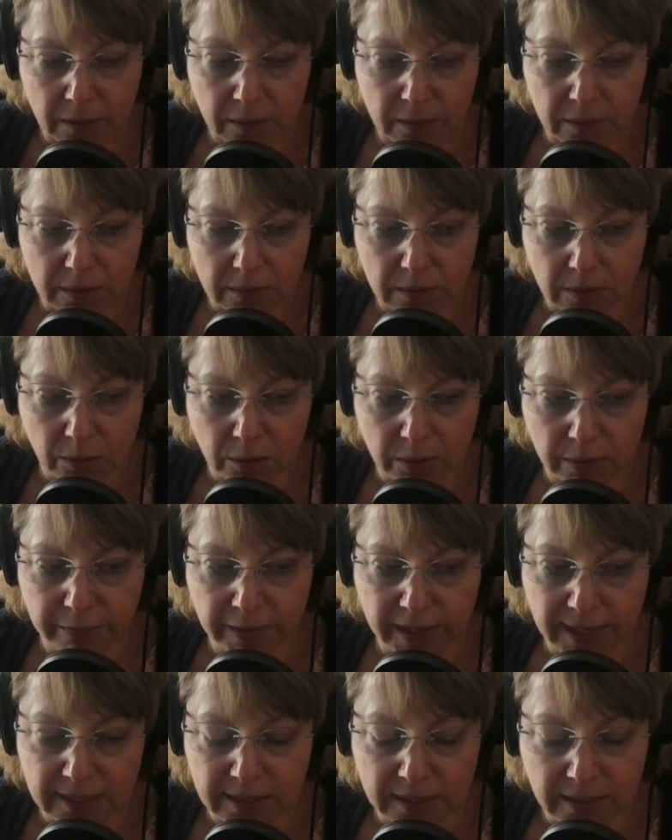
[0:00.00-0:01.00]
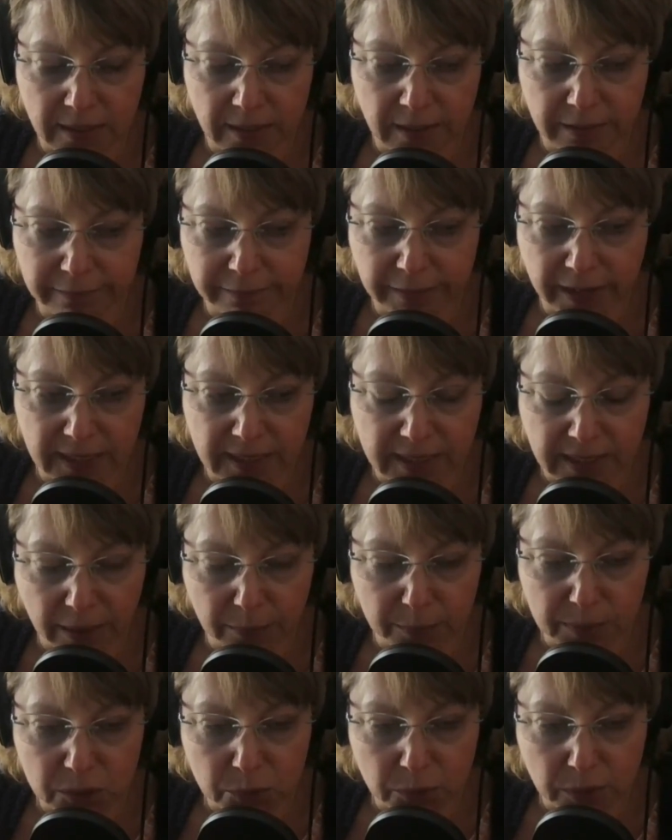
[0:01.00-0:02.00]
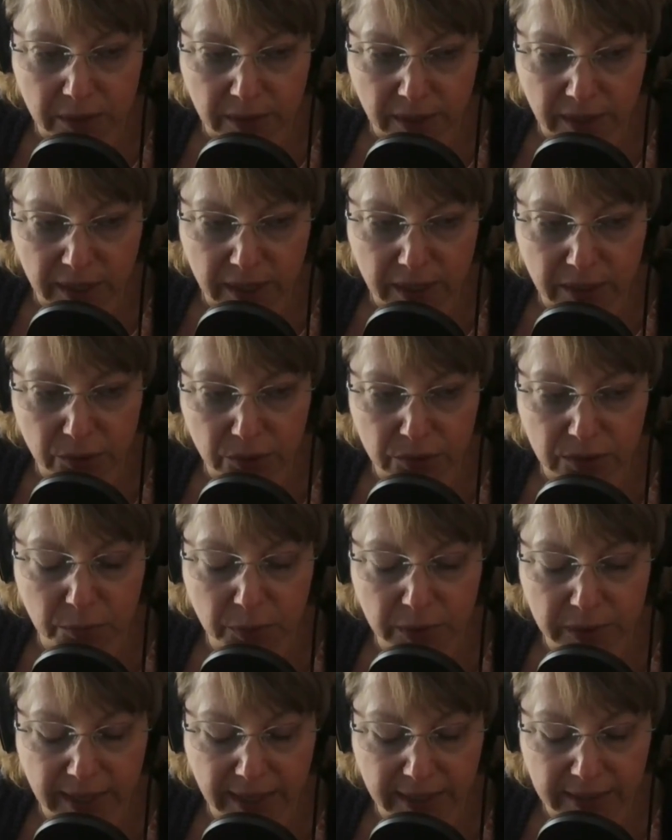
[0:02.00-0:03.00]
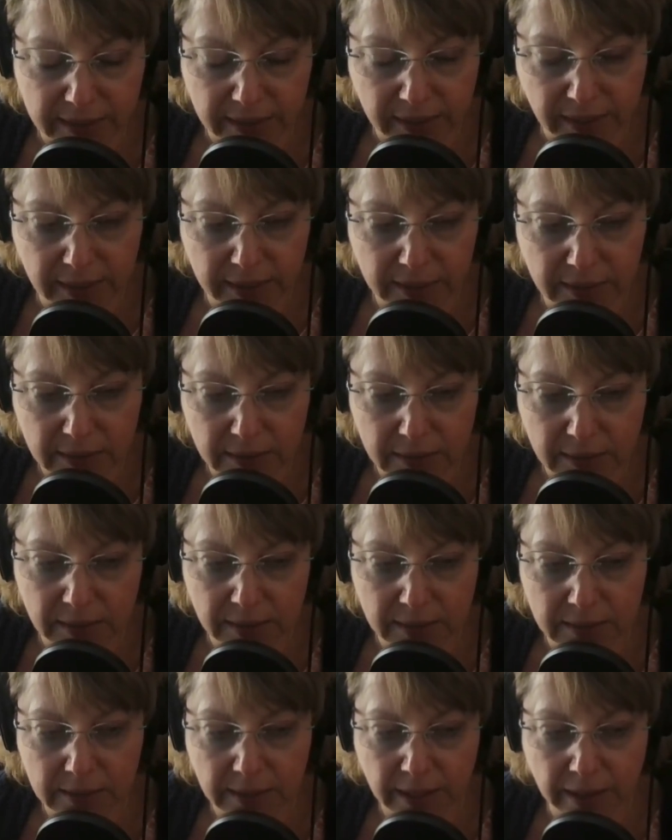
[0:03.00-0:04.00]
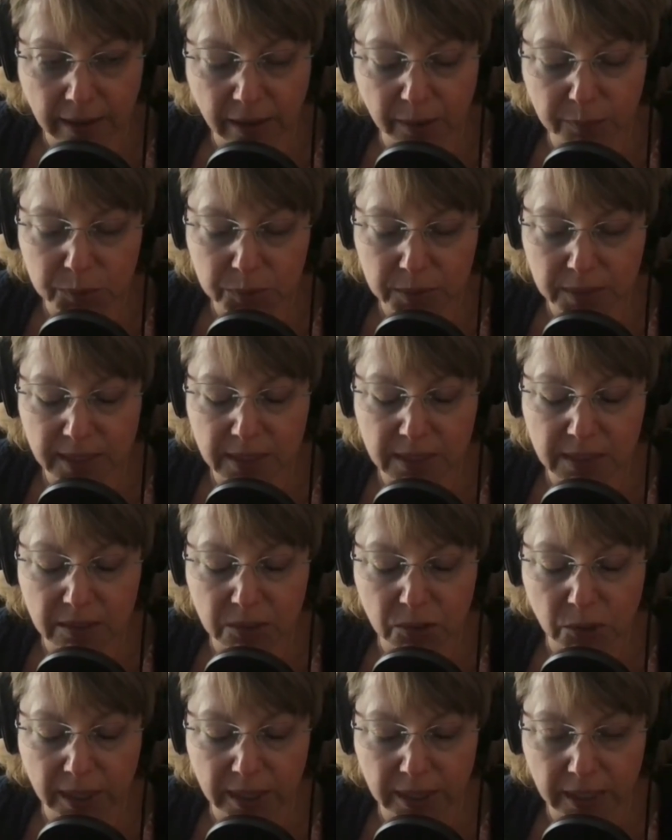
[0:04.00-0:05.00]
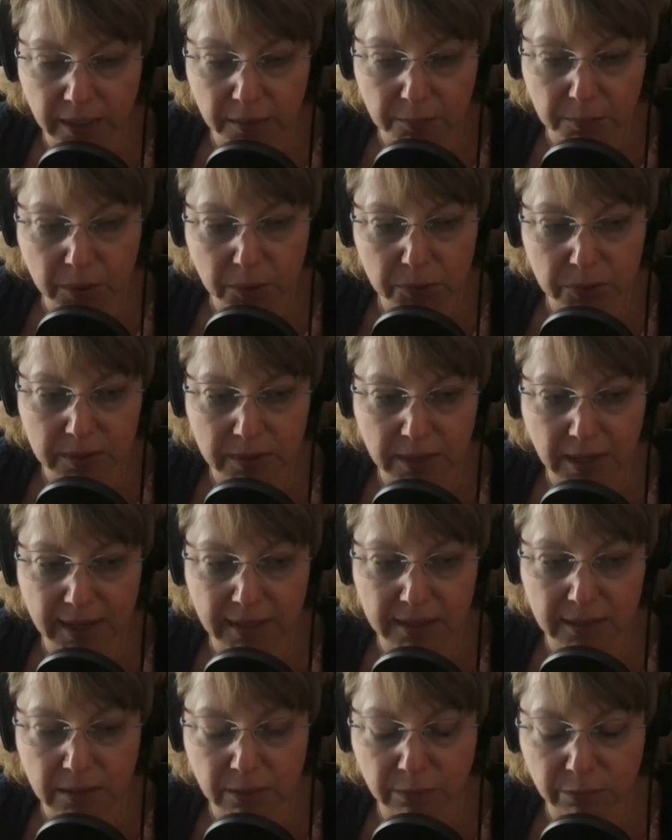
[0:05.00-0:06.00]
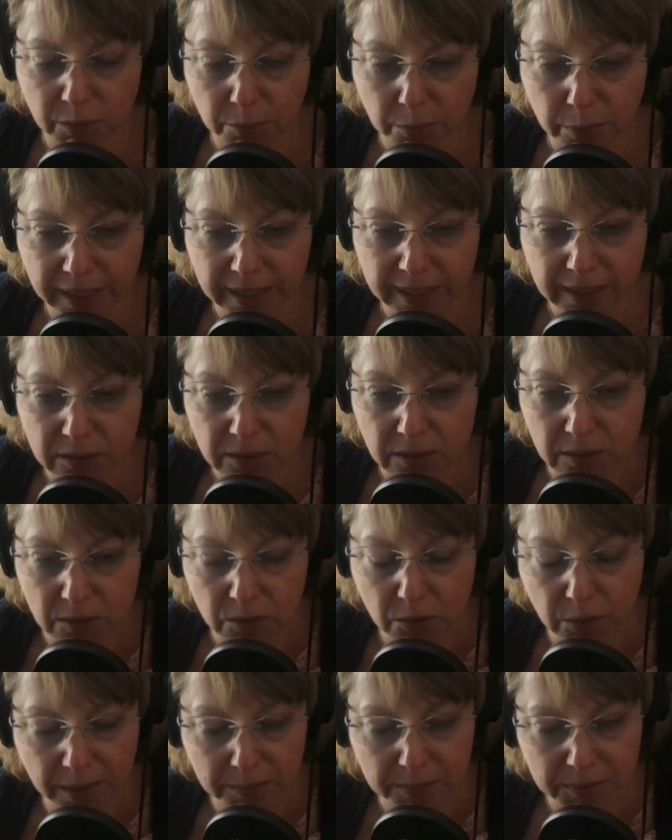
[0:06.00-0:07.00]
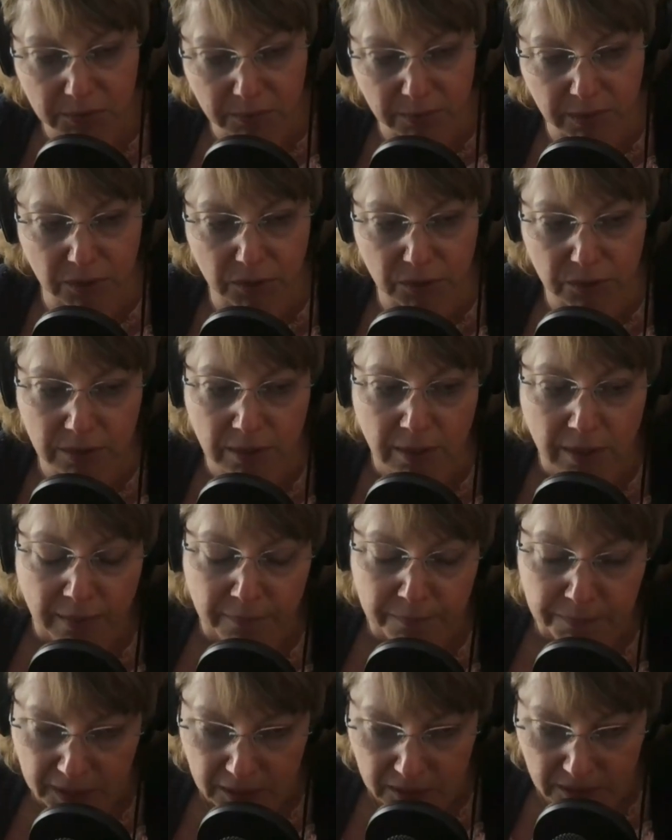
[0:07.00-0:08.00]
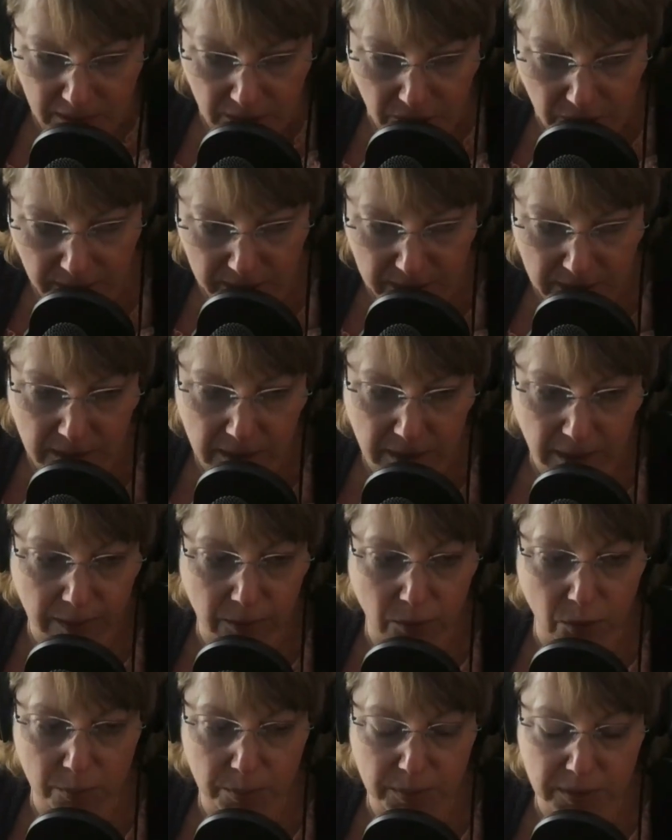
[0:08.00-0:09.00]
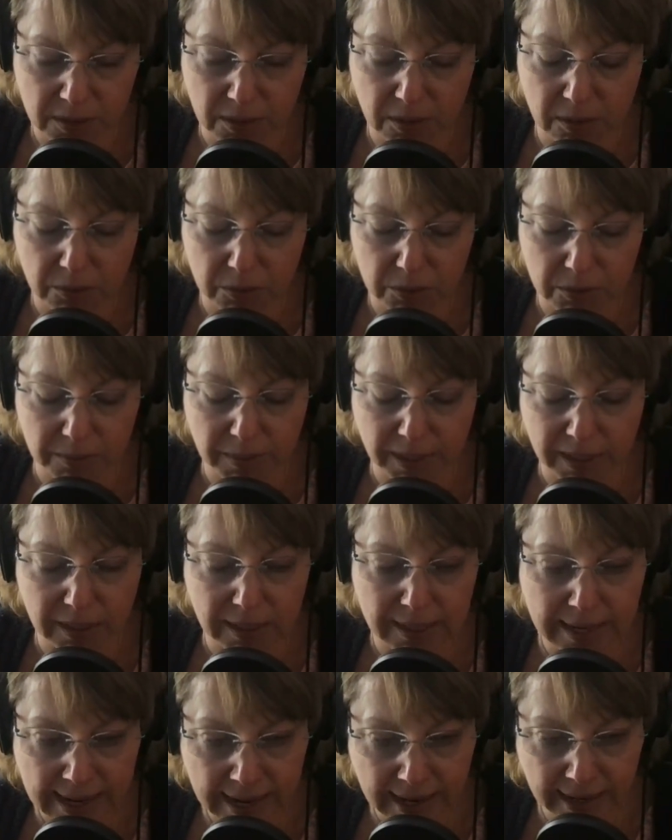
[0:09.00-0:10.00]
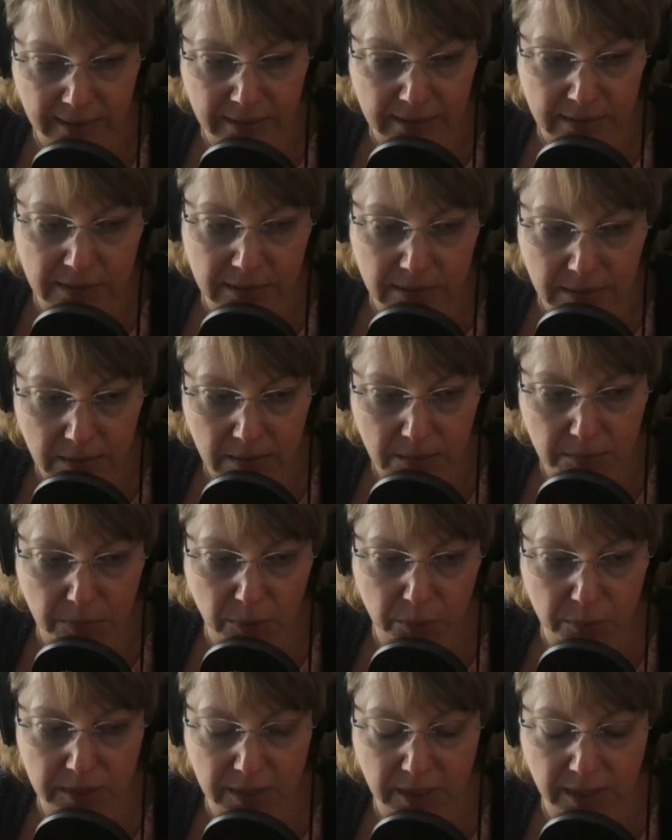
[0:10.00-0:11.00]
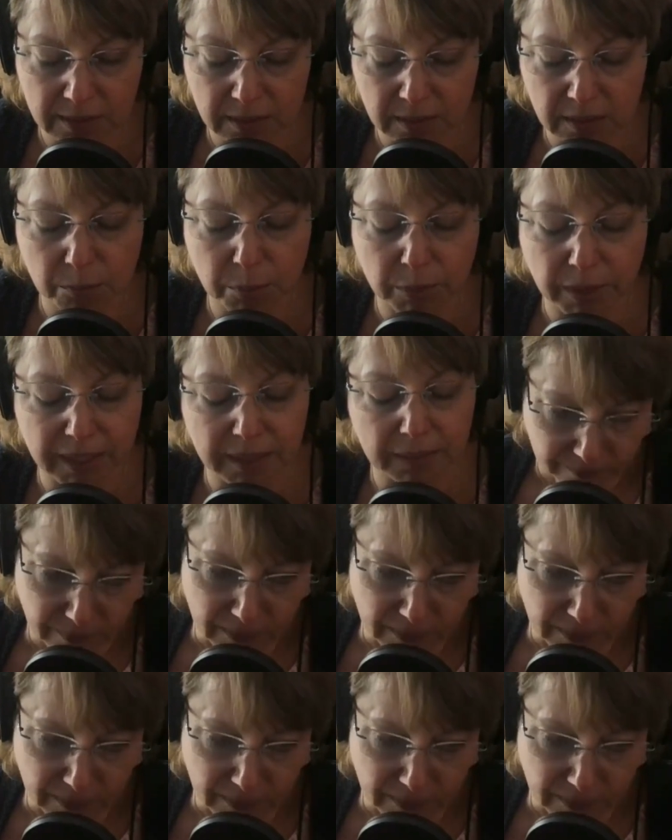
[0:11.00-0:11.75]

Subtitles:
So it fades in and fades out between the ears. And what that does is that helps with integrating both sides of the brain, the two hemispheres, because it crosses that corpus callosum that connects both sides of the brain.